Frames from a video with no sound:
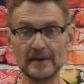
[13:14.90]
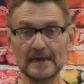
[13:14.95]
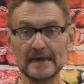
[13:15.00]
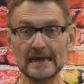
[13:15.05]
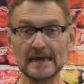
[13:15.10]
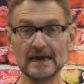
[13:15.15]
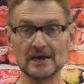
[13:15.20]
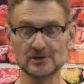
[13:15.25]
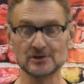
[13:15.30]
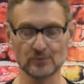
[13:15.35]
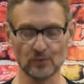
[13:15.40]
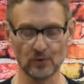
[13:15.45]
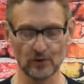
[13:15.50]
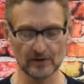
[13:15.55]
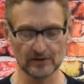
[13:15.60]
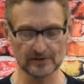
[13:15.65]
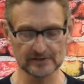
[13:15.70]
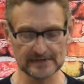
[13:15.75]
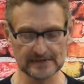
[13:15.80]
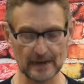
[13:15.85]
B, his
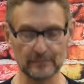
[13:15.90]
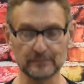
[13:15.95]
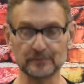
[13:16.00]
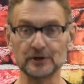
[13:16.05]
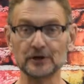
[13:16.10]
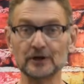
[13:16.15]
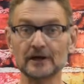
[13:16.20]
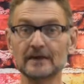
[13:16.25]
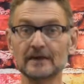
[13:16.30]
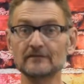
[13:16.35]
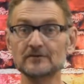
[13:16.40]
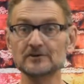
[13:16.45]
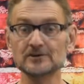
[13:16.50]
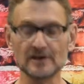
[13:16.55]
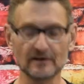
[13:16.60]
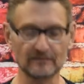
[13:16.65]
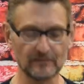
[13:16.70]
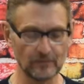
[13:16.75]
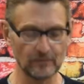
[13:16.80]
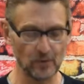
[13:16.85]
royal scepter, give
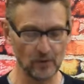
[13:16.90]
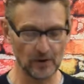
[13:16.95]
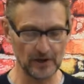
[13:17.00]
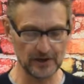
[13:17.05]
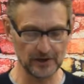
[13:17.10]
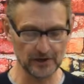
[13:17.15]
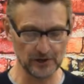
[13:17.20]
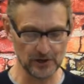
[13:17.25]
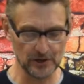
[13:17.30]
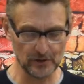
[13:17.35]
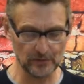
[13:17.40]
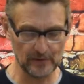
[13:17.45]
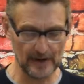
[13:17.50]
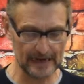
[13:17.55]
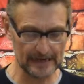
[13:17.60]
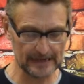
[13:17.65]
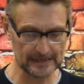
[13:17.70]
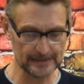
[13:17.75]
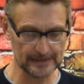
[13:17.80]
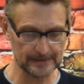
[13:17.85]
yourself a point, you're
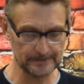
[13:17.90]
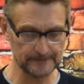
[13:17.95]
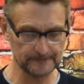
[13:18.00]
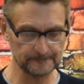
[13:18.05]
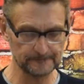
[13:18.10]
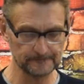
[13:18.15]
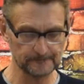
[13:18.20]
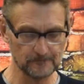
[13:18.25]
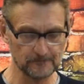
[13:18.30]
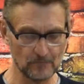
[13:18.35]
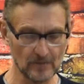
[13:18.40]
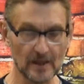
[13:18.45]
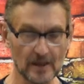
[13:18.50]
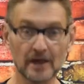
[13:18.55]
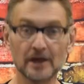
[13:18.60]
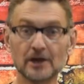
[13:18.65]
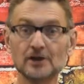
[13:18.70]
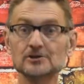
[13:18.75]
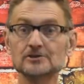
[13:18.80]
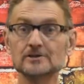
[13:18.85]
correct.
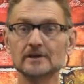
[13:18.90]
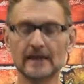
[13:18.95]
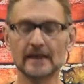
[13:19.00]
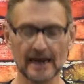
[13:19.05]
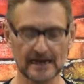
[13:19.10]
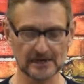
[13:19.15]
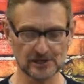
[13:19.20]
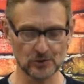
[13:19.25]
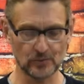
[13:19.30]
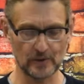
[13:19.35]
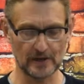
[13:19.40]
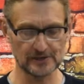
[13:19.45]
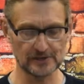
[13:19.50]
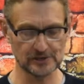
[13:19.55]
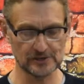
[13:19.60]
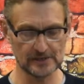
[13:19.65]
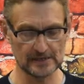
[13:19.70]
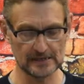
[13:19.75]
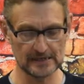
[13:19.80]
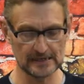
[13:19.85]
Here's the next
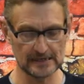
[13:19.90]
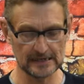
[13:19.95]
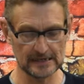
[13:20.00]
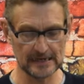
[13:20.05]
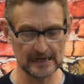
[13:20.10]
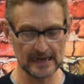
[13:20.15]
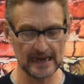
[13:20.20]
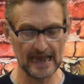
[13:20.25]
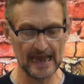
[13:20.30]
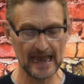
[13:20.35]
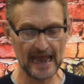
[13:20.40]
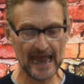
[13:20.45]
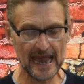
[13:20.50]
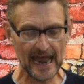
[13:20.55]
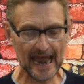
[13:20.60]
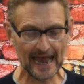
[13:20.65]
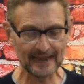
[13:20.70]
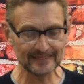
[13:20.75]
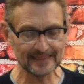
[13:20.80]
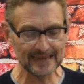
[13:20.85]
question.
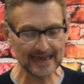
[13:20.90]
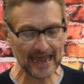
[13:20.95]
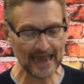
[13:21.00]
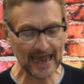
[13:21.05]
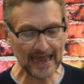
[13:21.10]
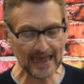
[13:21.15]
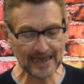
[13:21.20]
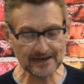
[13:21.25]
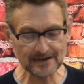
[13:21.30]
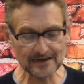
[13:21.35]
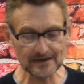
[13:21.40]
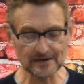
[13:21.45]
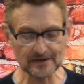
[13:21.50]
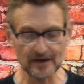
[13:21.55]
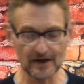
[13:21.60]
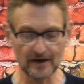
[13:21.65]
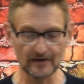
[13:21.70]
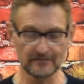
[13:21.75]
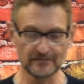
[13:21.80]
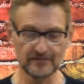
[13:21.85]
At the
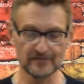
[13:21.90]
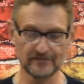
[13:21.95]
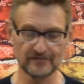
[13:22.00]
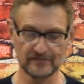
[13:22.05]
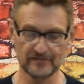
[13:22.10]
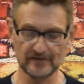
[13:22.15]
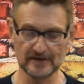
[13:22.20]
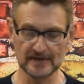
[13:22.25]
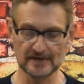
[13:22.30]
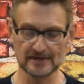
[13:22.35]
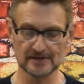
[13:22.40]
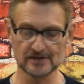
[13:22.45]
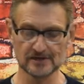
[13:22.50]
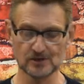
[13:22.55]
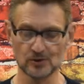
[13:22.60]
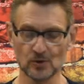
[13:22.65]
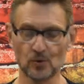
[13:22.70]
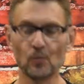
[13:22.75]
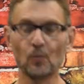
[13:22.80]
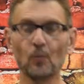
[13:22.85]
end of the feast,
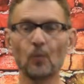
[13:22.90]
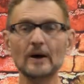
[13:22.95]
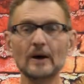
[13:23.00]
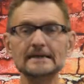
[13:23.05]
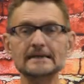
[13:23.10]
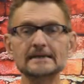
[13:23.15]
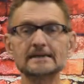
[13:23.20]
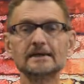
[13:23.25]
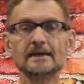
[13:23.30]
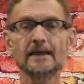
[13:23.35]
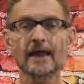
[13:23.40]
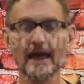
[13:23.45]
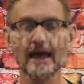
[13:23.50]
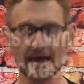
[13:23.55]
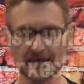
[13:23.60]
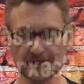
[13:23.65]
what did